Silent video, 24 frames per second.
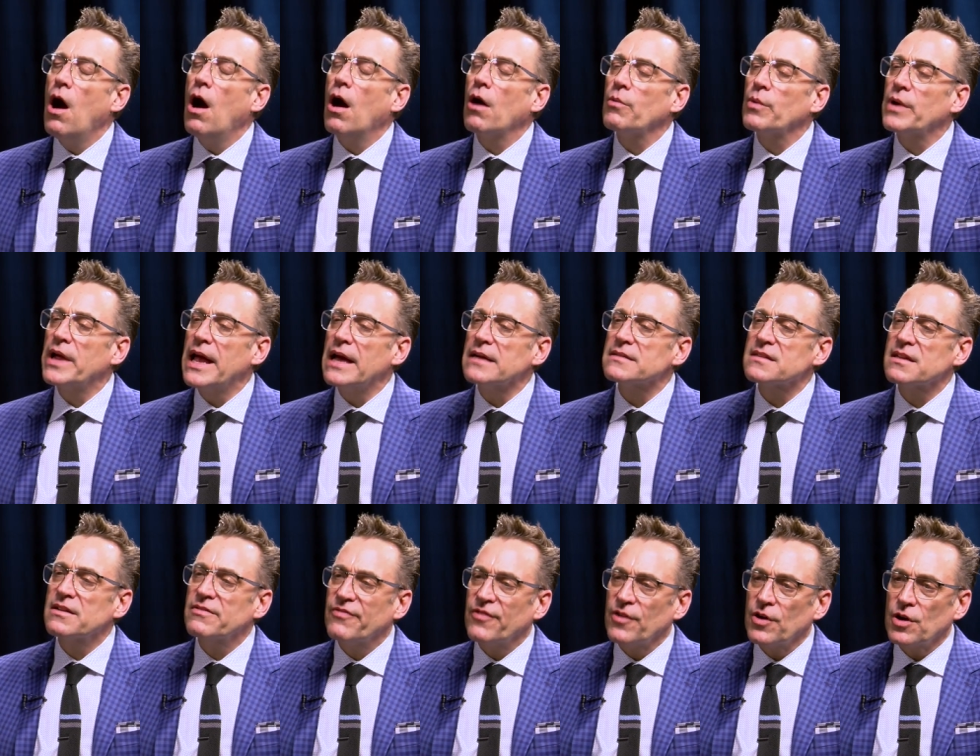Are we
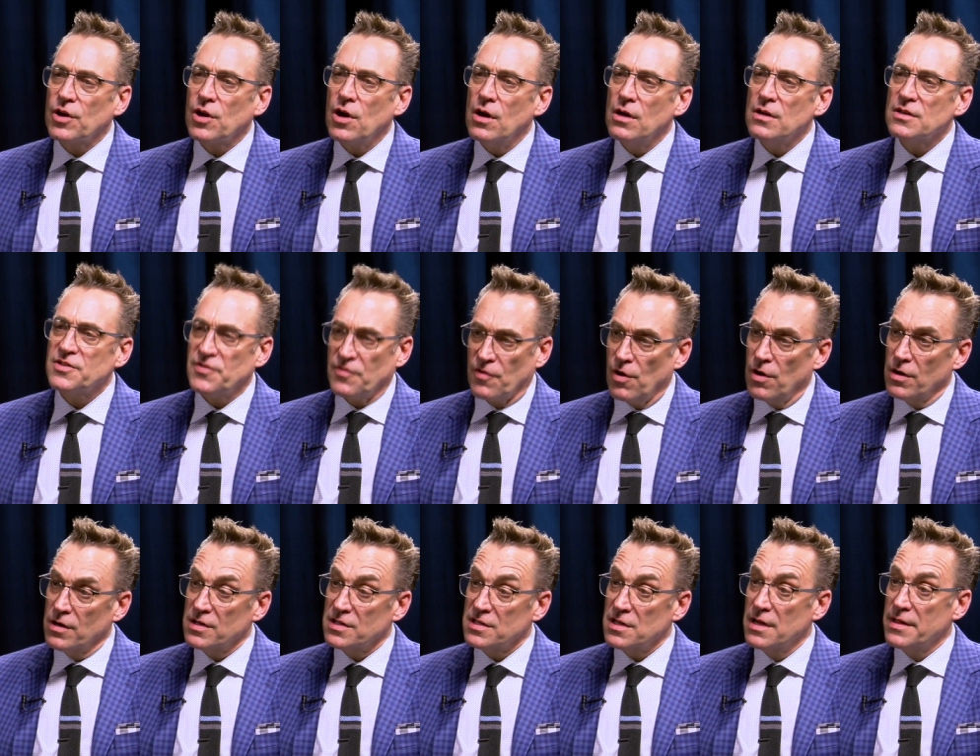asking for calls for
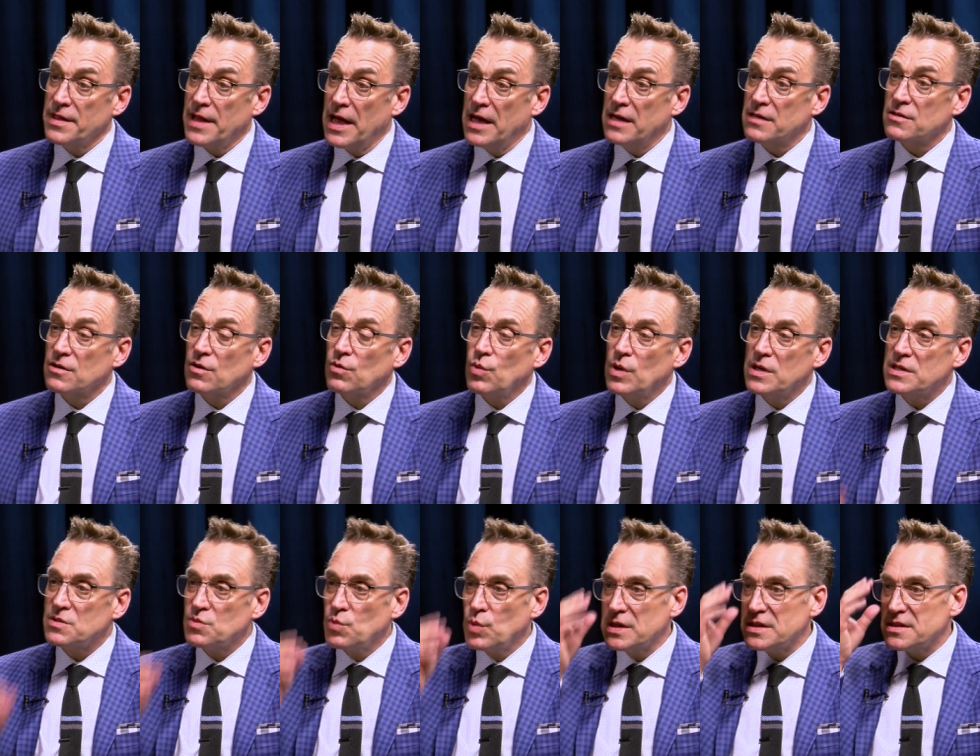artists on that, or
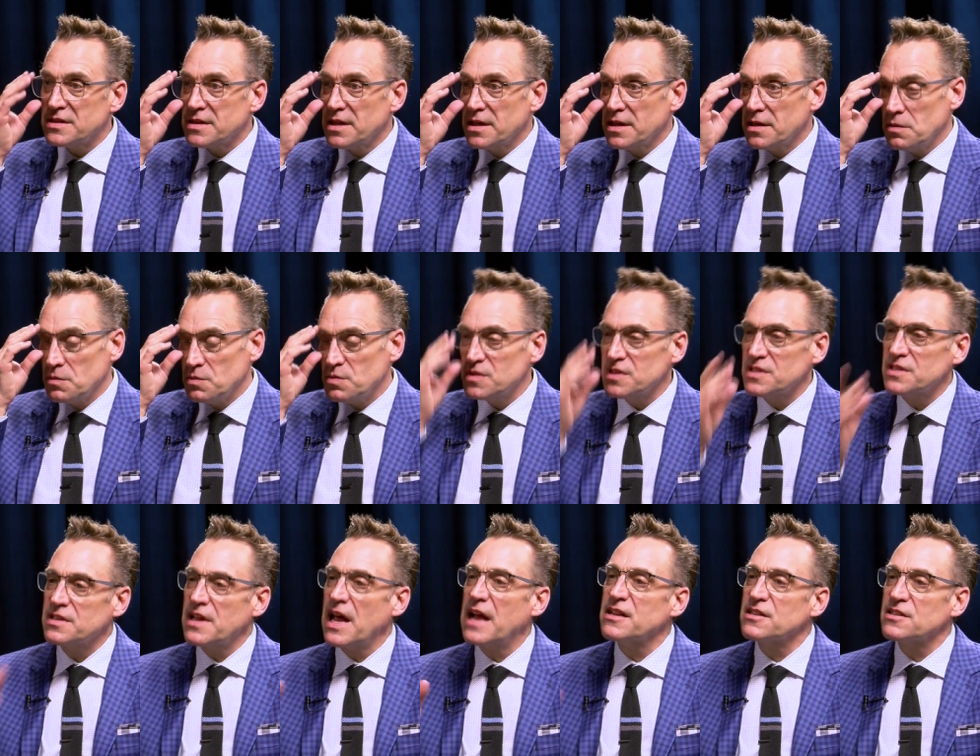what? What's the so
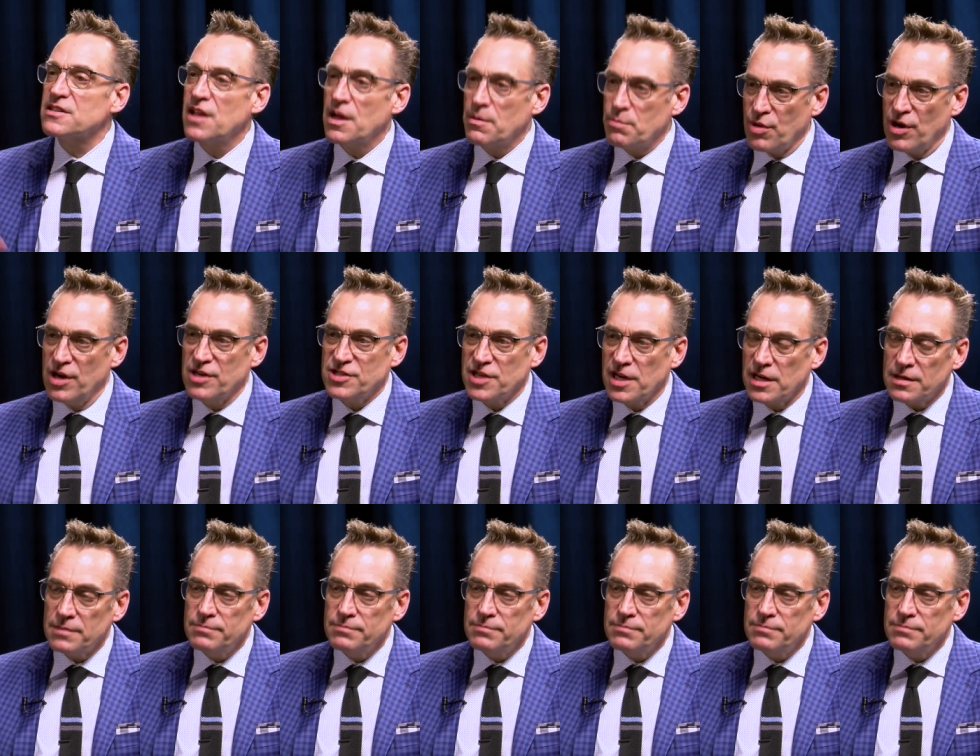status that, of that project?